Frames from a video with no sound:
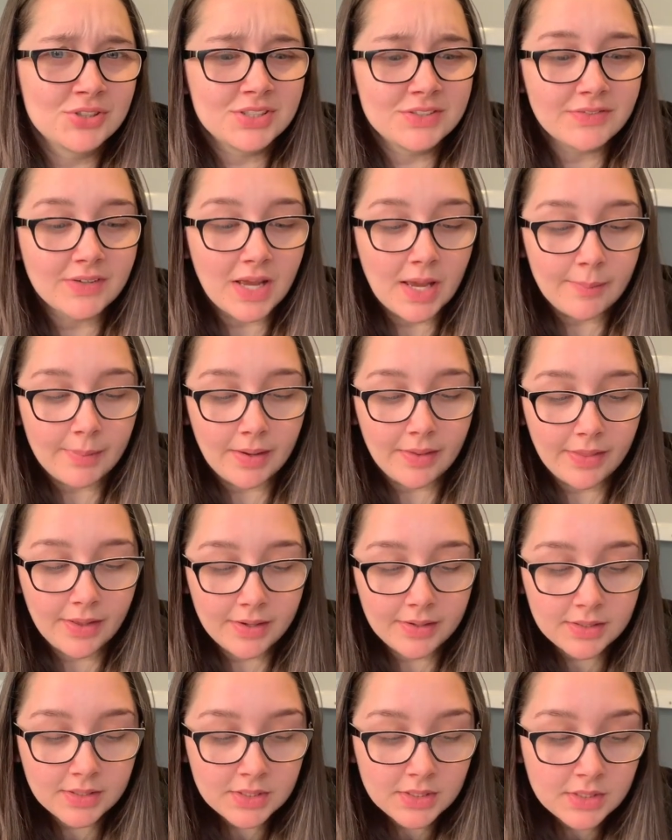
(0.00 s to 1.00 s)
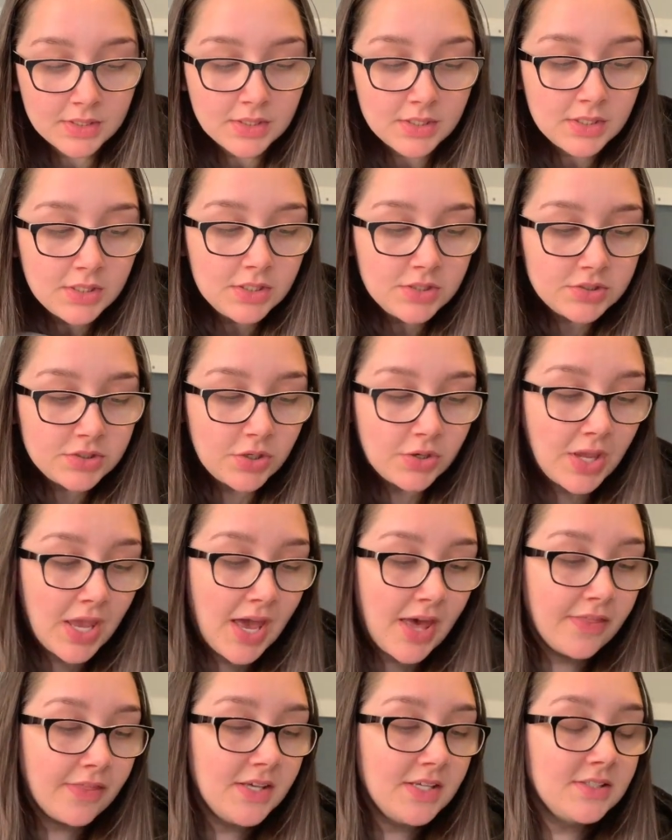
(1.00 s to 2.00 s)
forget about that. So
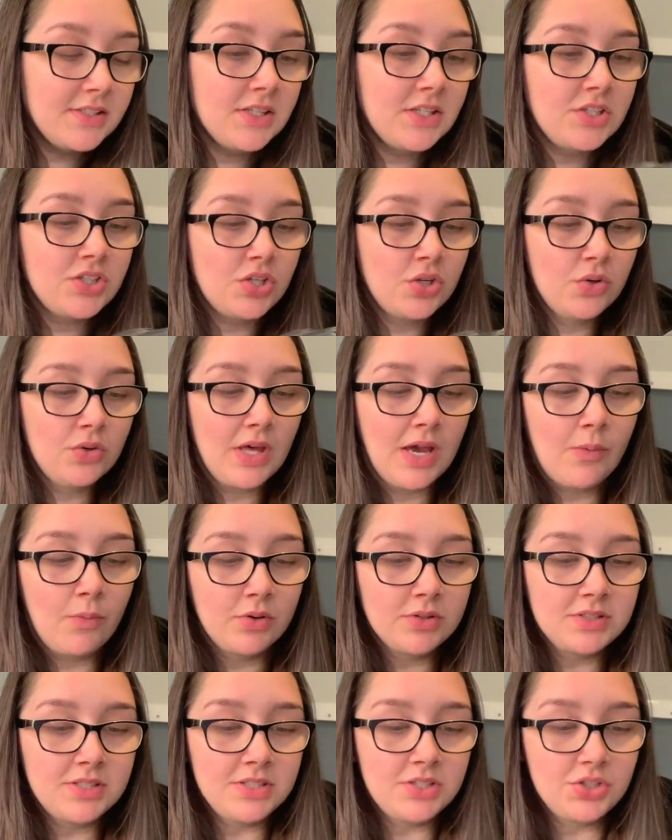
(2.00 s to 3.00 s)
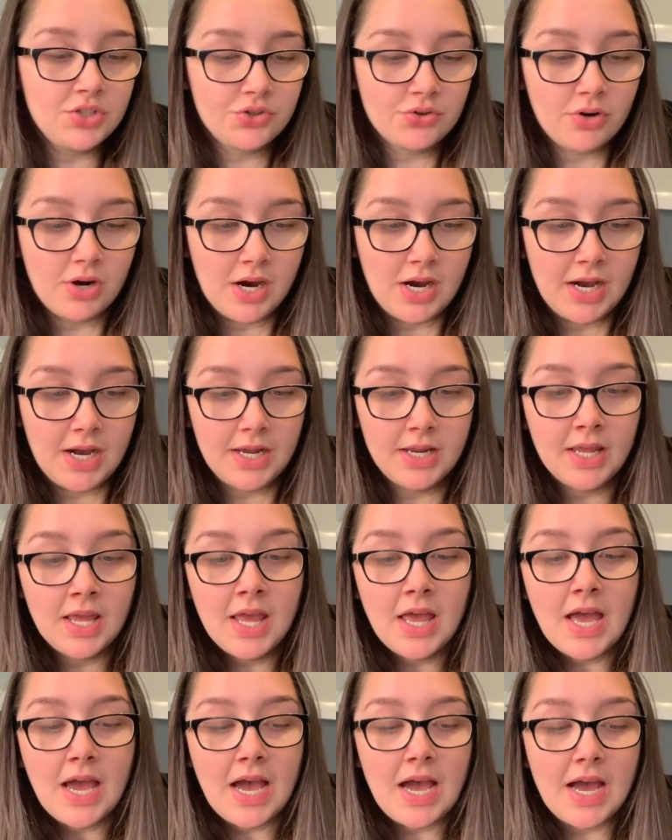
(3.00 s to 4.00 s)
yeah, these are the two that I wanted to try.
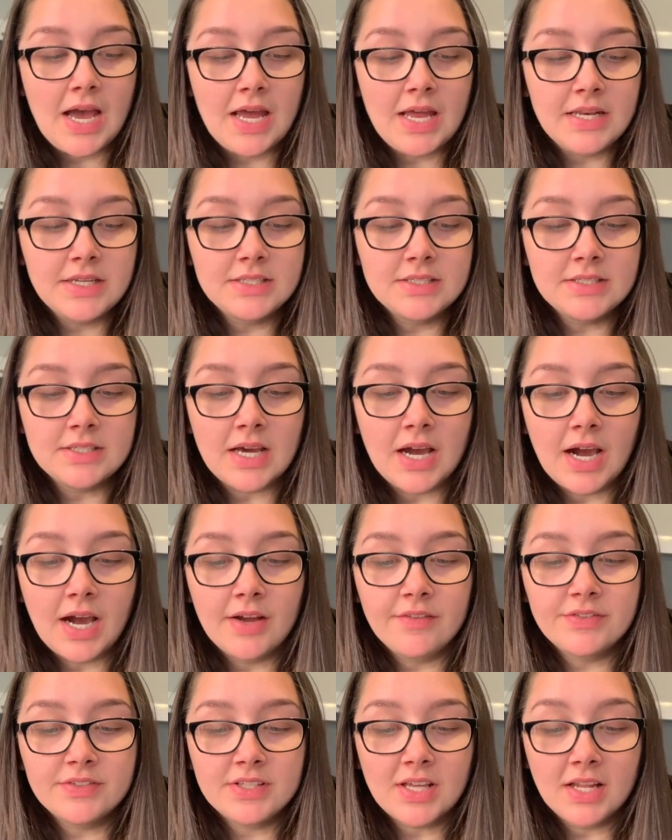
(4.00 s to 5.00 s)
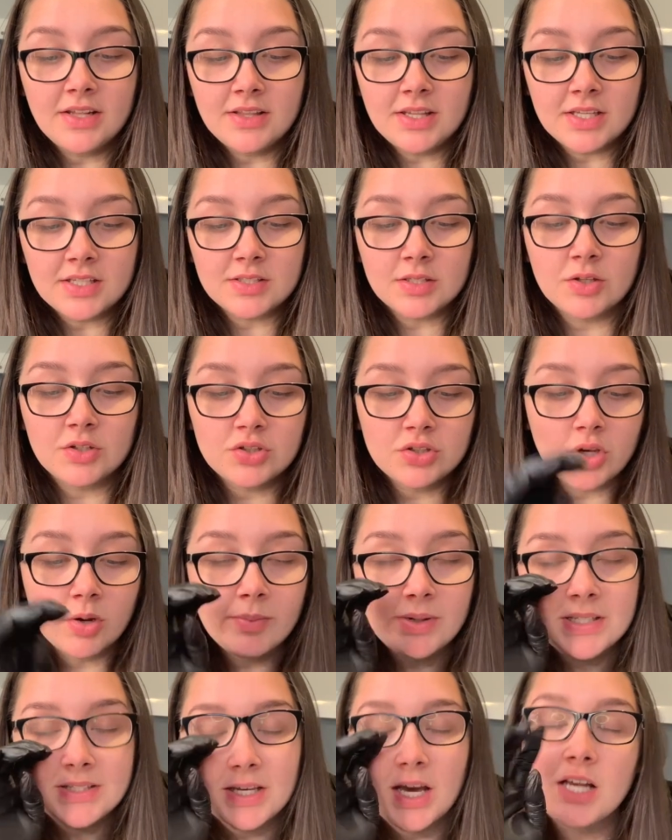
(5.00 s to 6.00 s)
And I've said this so
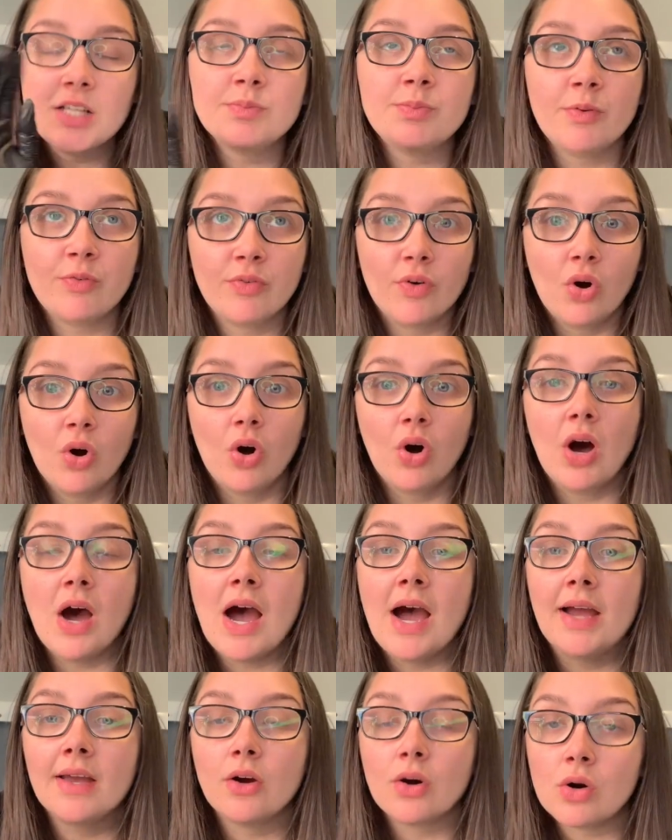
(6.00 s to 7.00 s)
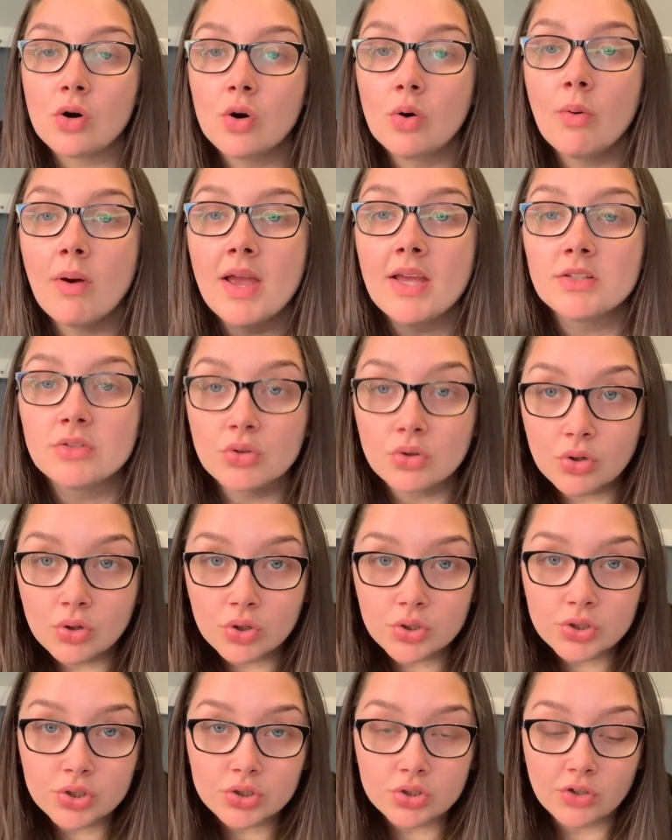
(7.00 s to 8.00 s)
many times before, I always
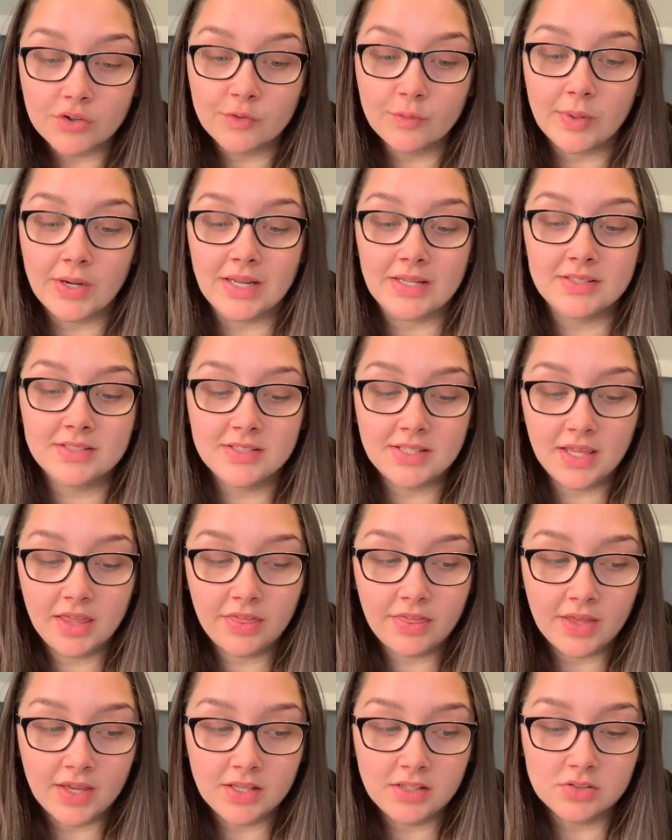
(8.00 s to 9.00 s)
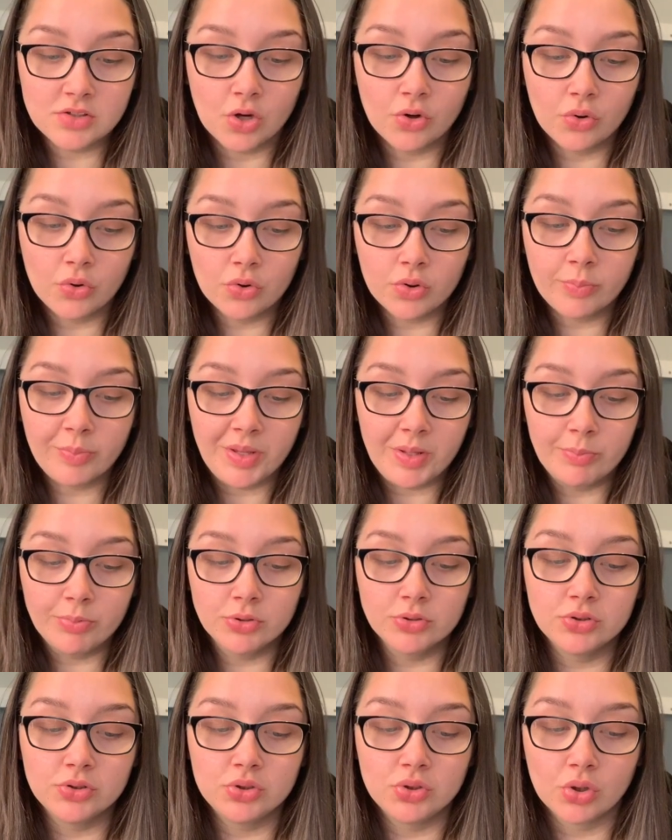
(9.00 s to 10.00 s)
order stuff when I see things on other
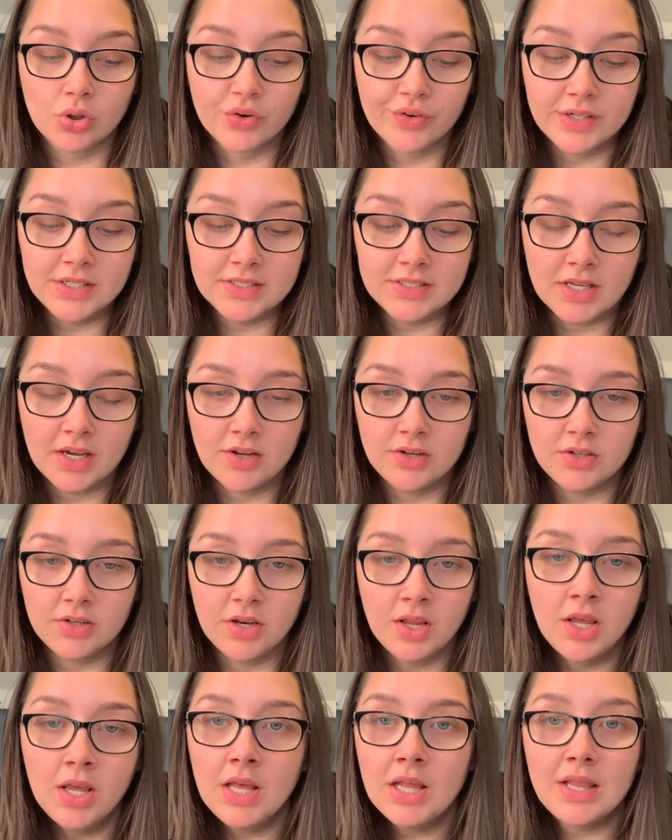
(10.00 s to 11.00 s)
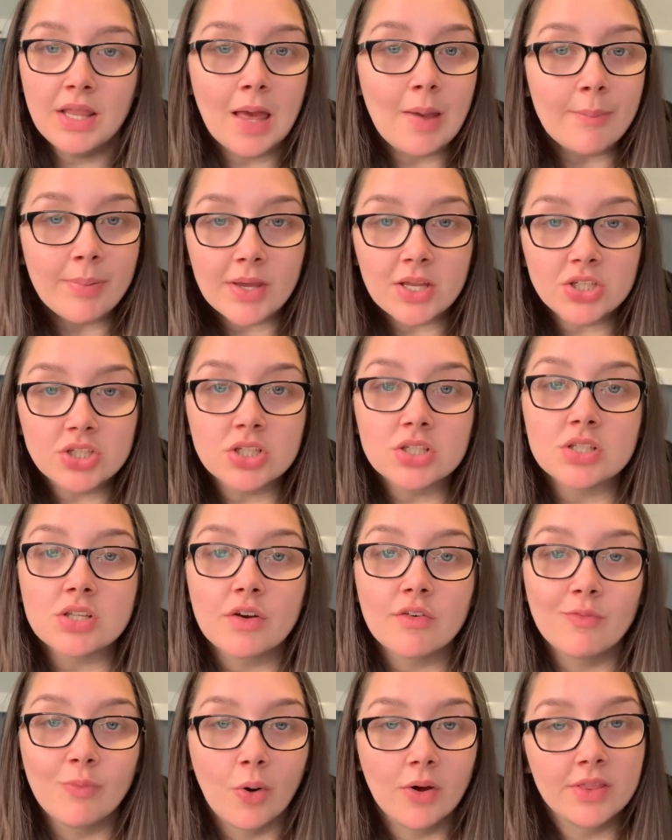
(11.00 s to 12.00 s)
people's stories and like pictures
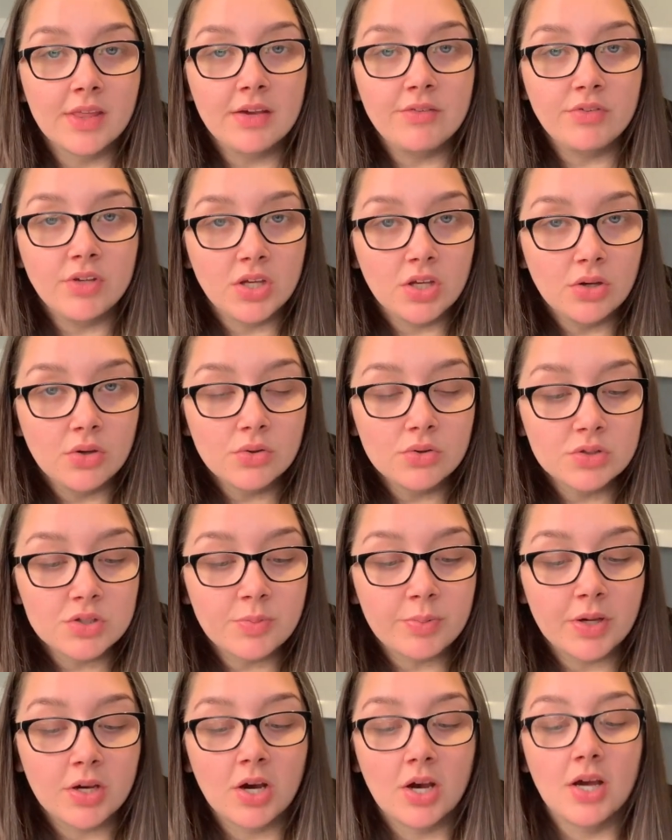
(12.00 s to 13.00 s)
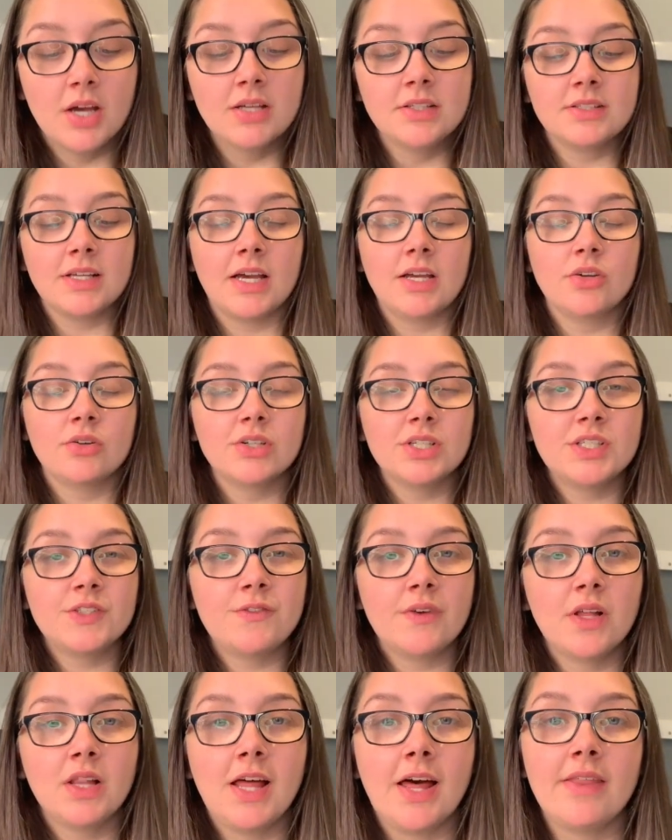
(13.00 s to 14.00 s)
of what they've used, because I always
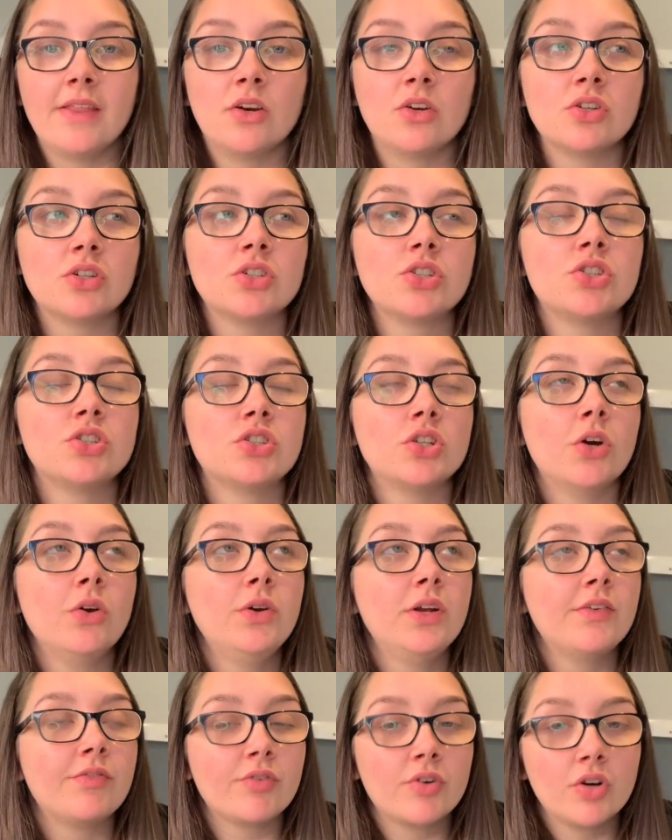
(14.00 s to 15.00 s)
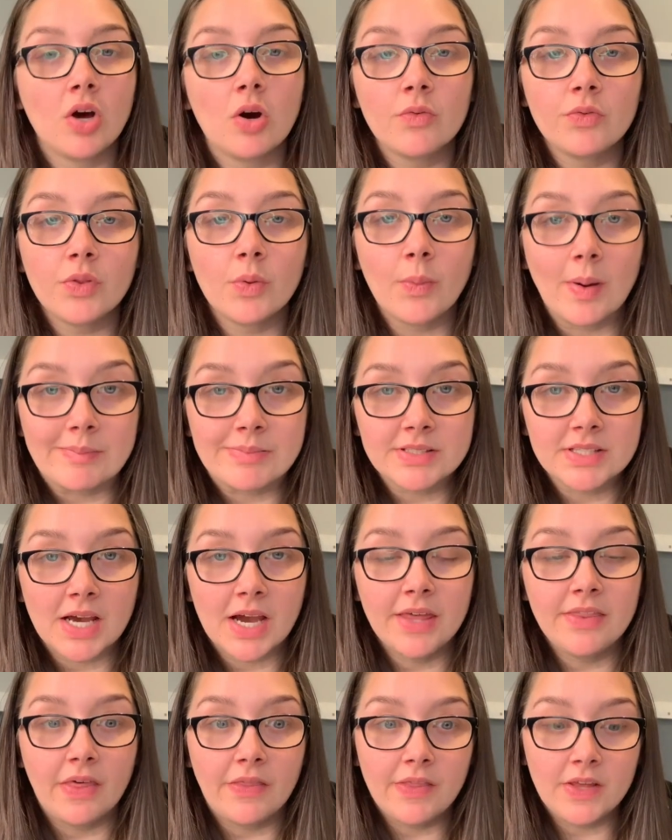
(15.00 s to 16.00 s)
feel like they look so different on the
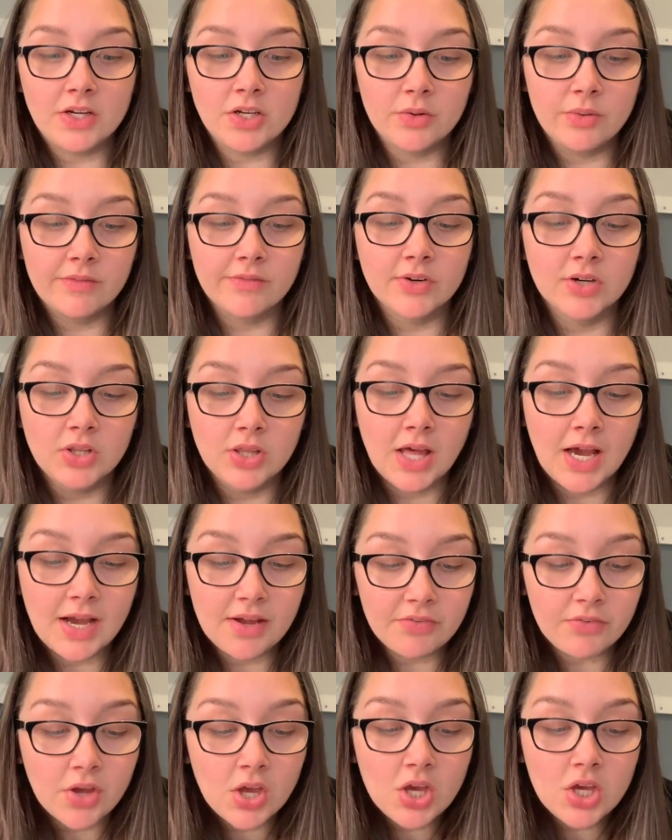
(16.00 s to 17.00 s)
website than they do in real life.